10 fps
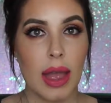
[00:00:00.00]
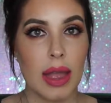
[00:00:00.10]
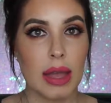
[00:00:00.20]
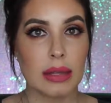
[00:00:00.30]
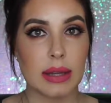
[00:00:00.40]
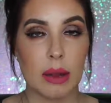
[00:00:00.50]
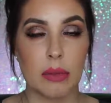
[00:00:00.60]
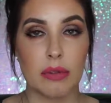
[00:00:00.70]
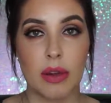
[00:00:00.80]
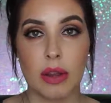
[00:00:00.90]
and I
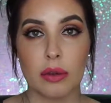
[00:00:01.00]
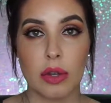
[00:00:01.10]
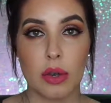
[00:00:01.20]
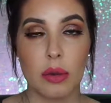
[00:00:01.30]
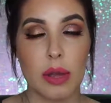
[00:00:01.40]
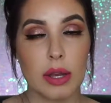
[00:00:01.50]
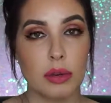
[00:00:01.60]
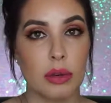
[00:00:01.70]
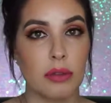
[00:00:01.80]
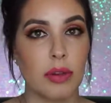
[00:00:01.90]
will follow you
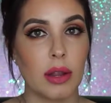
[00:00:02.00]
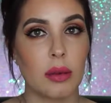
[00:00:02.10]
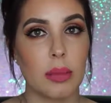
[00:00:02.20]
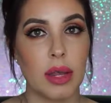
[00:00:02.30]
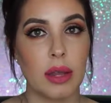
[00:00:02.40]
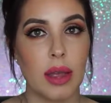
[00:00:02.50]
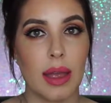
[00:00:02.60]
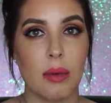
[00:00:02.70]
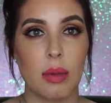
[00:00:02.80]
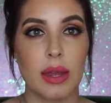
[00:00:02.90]
and you can follow me
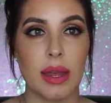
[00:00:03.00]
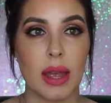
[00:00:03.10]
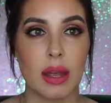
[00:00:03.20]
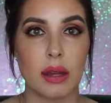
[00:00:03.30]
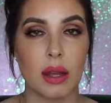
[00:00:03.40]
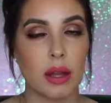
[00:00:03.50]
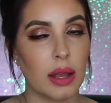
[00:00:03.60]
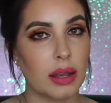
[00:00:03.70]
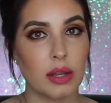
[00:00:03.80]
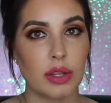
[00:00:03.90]
and we can
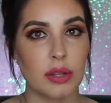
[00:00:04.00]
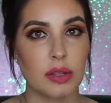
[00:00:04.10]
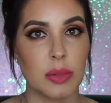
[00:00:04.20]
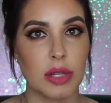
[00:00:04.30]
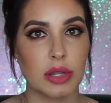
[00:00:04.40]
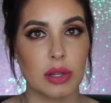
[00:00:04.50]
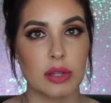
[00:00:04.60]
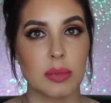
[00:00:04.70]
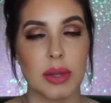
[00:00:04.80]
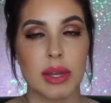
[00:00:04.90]
like each other's
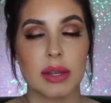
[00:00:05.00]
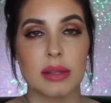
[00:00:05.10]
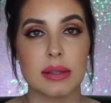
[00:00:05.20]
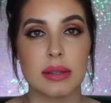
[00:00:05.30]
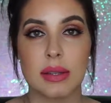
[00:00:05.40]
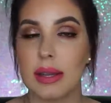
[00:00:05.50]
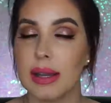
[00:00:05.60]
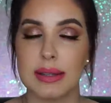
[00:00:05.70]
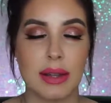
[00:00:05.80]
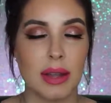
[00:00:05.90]
pictures because
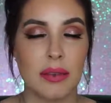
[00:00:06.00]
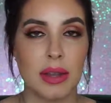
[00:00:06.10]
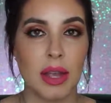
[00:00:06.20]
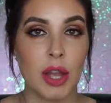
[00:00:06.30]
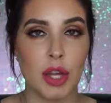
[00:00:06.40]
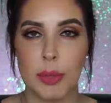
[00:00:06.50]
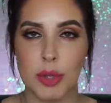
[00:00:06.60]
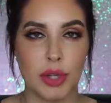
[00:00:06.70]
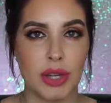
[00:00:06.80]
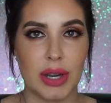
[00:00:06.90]
it's a loving
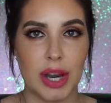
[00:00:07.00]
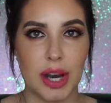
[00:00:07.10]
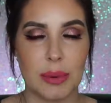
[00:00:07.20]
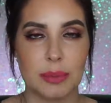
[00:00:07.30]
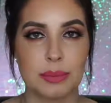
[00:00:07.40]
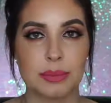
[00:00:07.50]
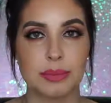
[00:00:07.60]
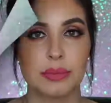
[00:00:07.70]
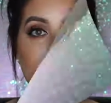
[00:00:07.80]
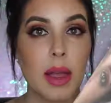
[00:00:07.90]
community here.
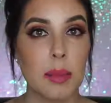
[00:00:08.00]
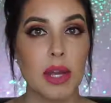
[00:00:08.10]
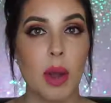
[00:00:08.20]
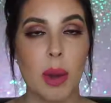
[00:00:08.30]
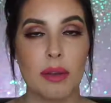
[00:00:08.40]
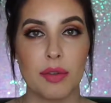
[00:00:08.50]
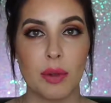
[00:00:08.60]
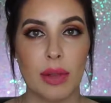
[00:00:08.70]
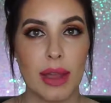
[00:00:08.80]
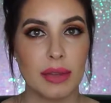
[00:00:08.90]
Let me know if
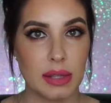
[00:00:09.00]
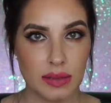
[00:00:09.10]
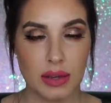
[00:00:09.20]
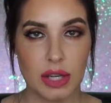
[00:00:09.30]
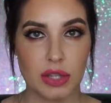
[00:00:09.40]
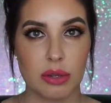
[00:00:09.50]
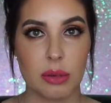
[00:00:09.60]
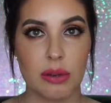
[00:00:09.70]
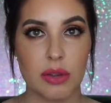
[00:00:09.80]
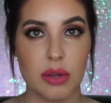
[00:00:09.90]
you like these foundation
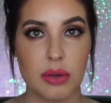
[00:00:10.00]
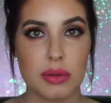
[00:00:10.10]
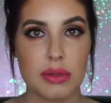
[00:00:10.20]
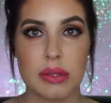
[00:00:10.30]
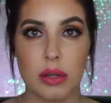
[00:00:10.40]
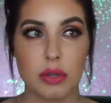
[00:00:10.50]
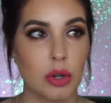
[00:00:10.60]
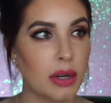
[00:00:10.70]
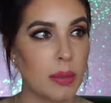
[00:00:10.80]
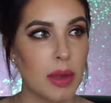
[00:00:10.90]
reviews.
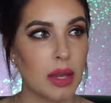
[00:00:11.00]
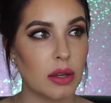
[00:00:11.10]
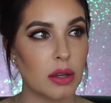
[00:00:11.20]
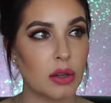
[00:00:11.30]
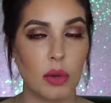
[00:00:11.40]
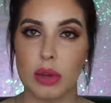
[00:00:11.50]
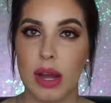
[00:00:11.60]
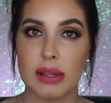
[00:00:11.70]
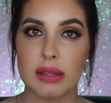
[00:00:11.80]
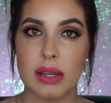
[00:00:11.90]
Trying to make new
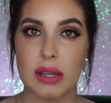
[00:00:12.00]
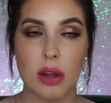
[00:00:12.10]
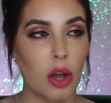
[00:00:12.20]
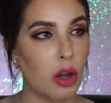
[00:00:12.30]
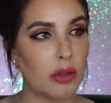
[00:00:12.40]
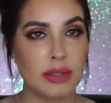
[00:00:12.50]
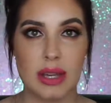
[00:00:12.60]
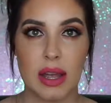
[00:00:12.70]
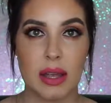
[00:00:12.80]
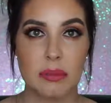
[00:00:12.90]
content all the
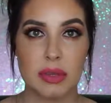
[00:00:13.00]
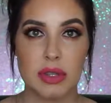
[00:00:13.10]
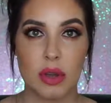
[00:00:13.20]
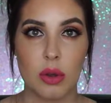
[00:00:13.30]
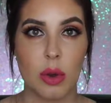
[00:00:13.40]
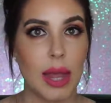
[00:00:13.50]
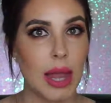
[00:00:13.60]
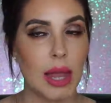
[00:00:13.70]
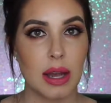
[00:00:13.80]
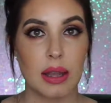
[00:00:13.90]
time, so
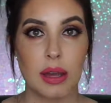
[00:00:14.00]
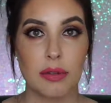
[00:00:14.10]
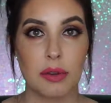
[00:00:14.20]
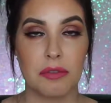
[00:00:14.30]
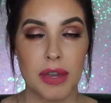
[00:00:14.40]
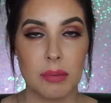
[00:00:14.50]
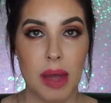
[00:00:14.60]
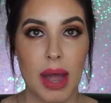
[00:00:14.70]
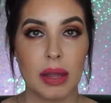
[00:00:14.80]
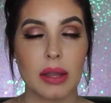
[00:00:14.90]
I'd love your
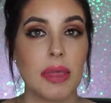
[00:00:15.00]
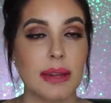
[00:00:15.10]
feedback.